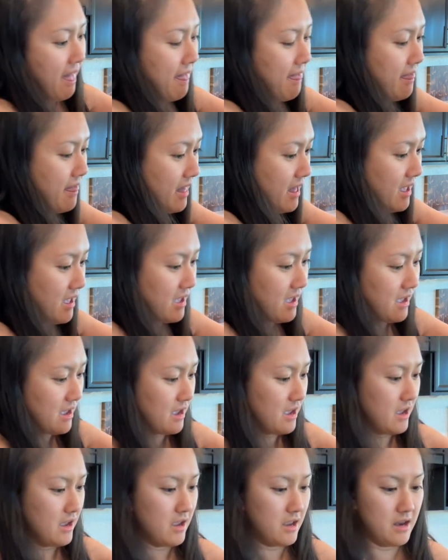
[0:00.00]

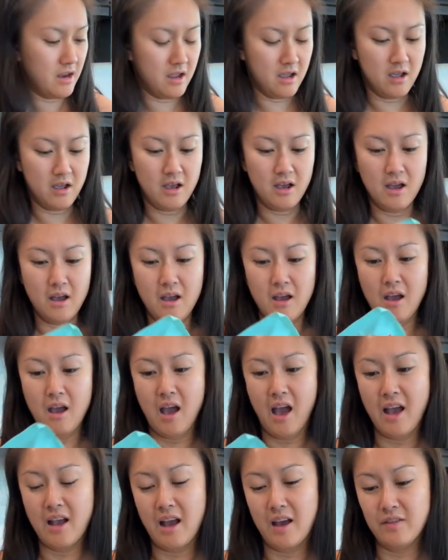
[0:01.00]
Then
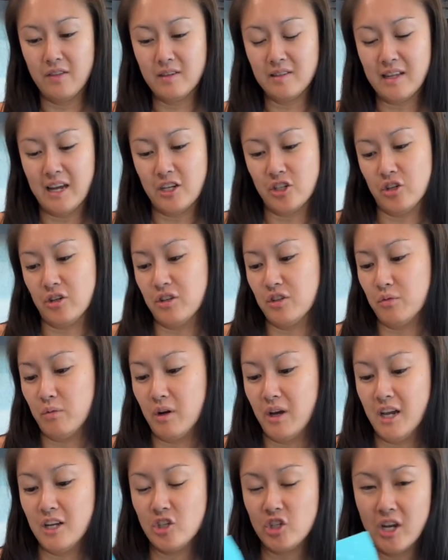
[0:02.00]
I got this last year as
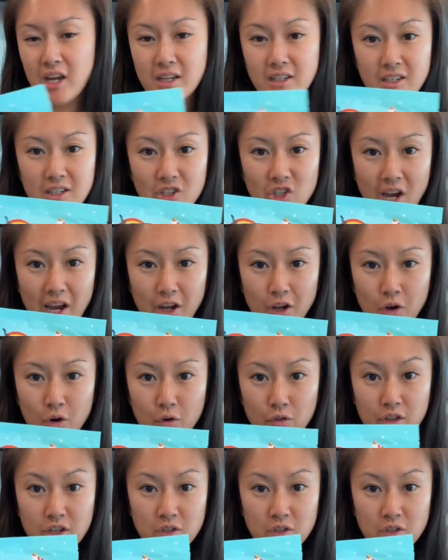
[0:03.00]
well, Enchanted Jangle.